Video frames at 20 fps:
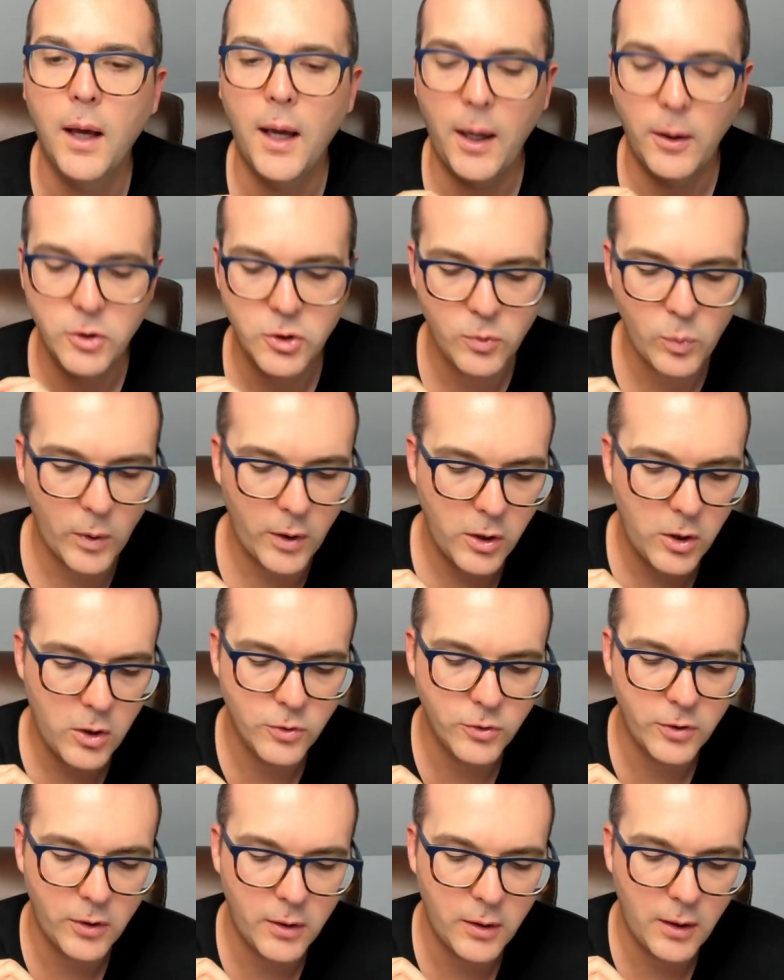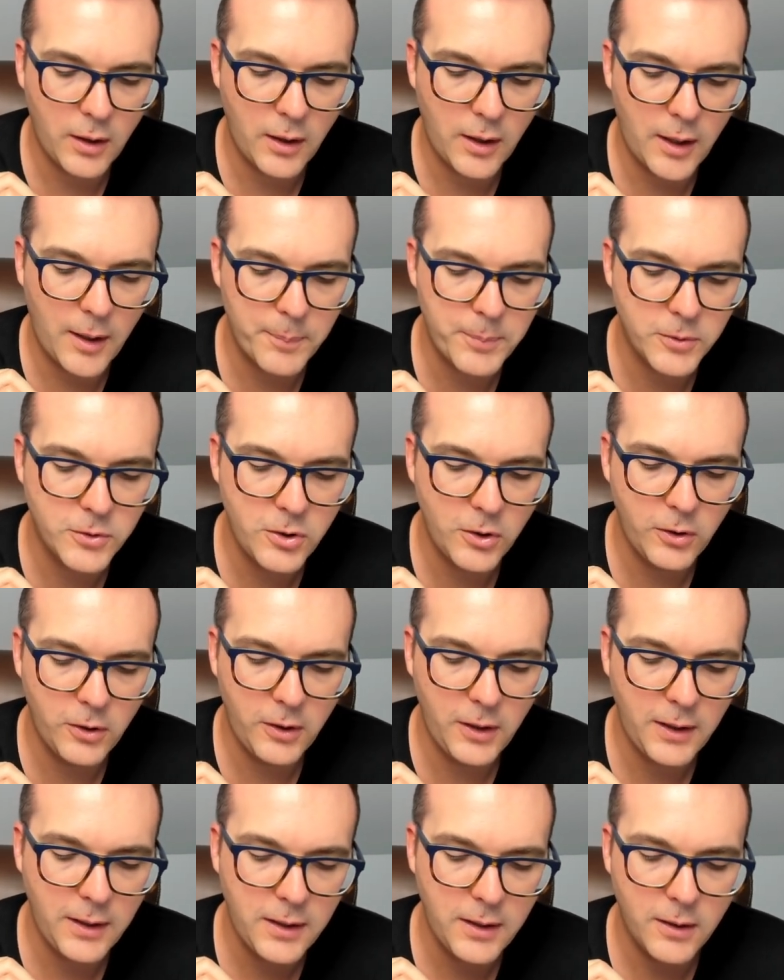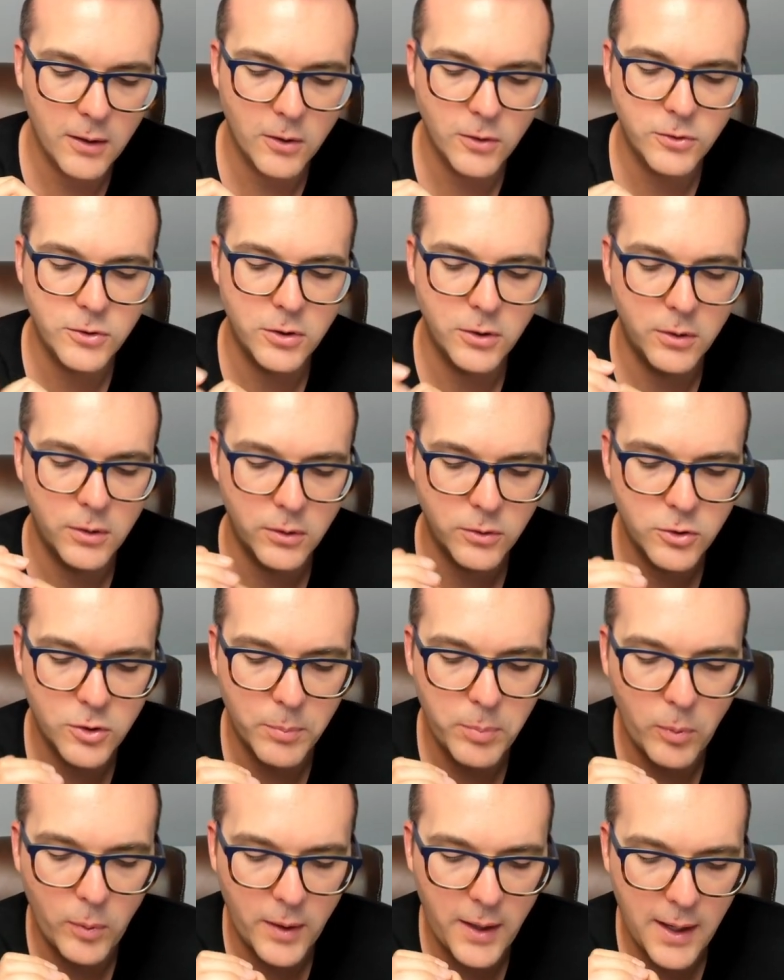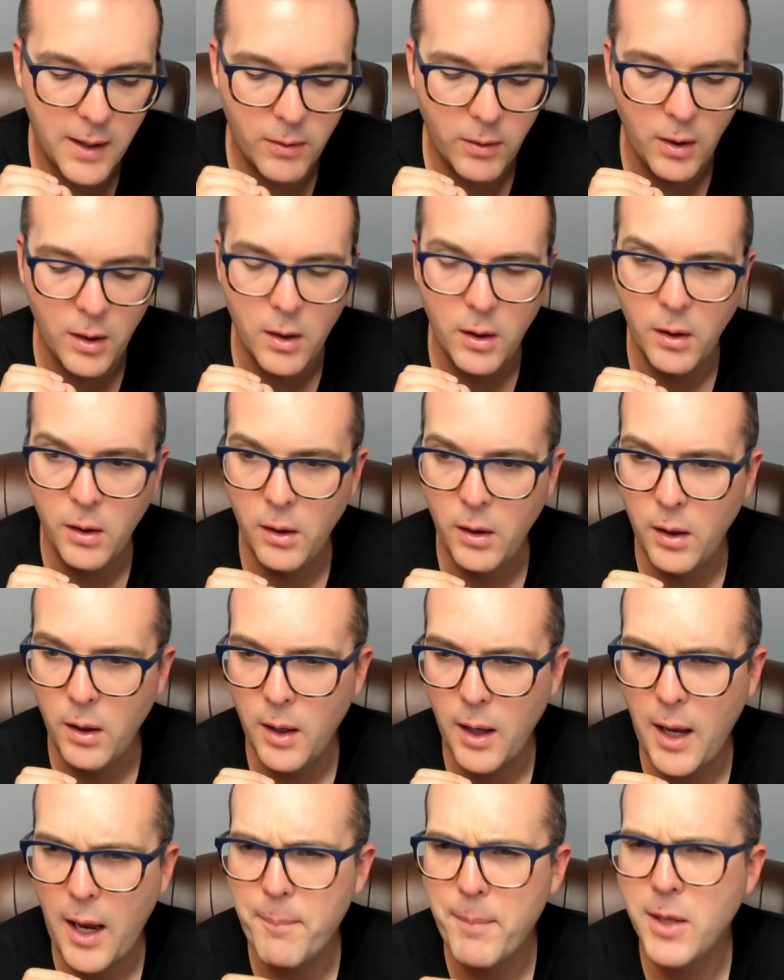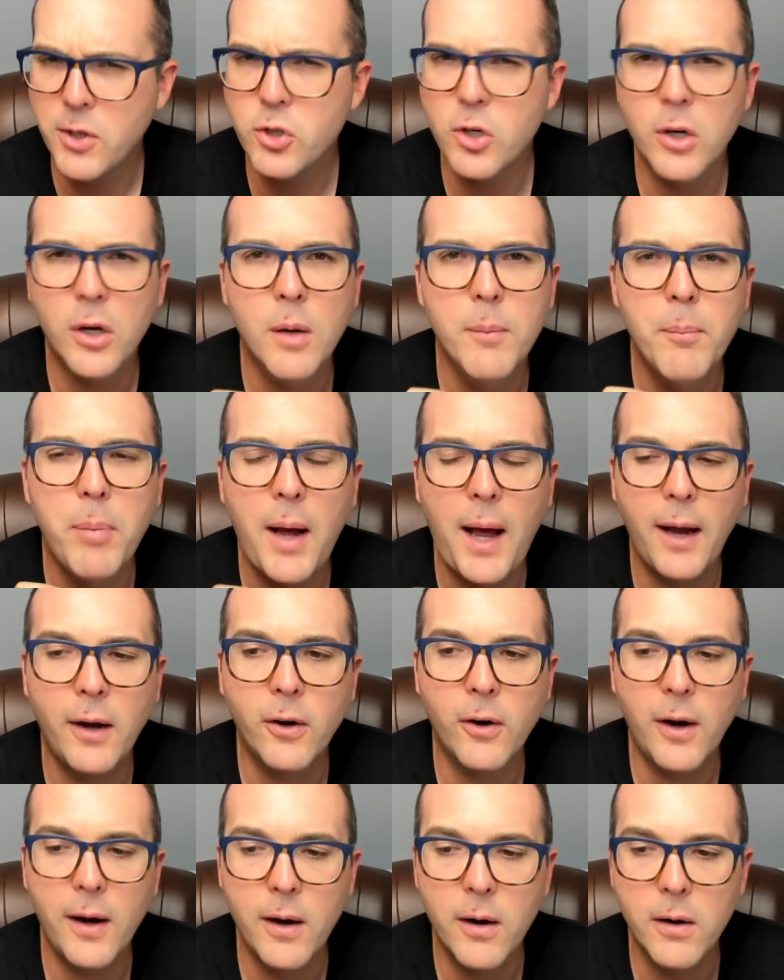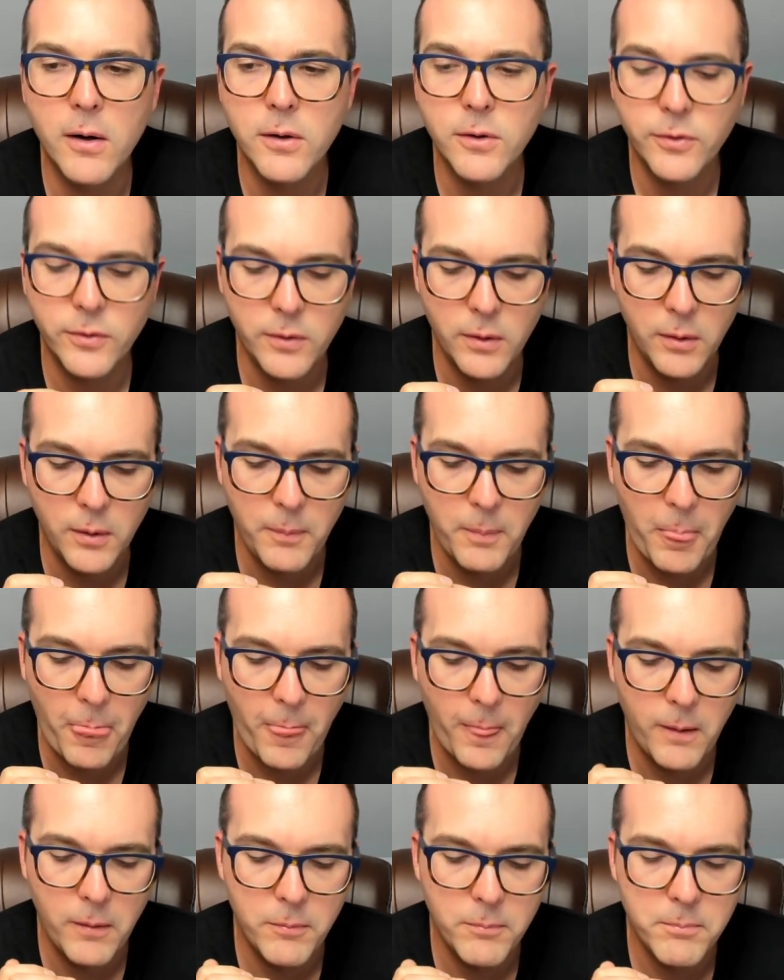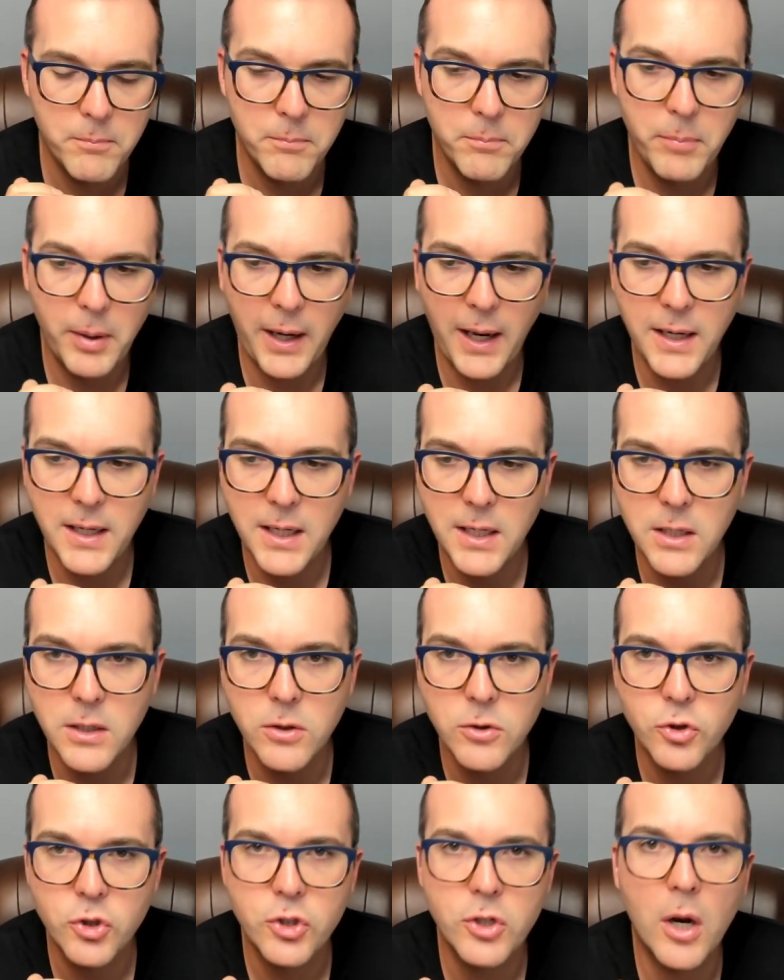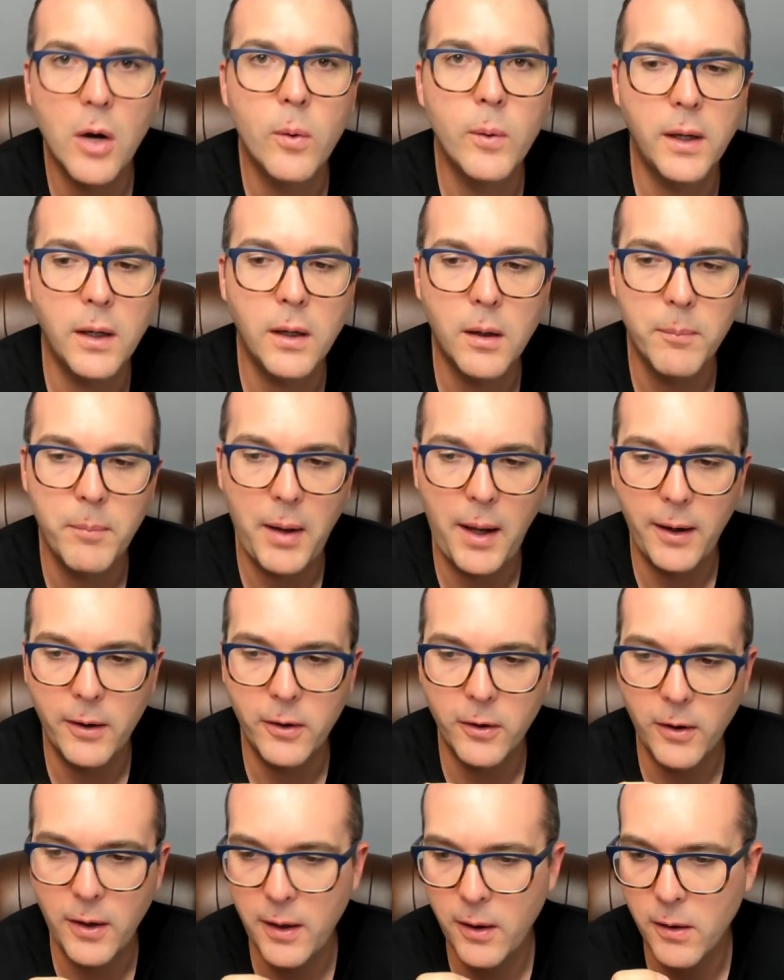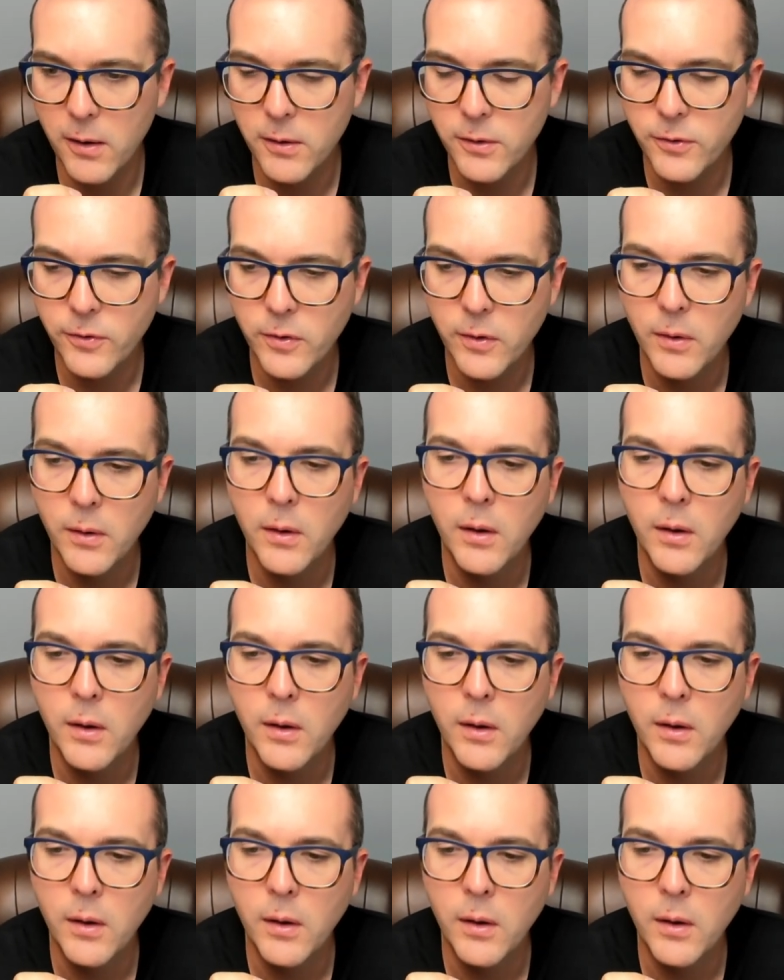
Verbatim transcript: I just want to use an opportunity here to, to point out, I mentioned compiler errors, but I didn't show any compiler errors.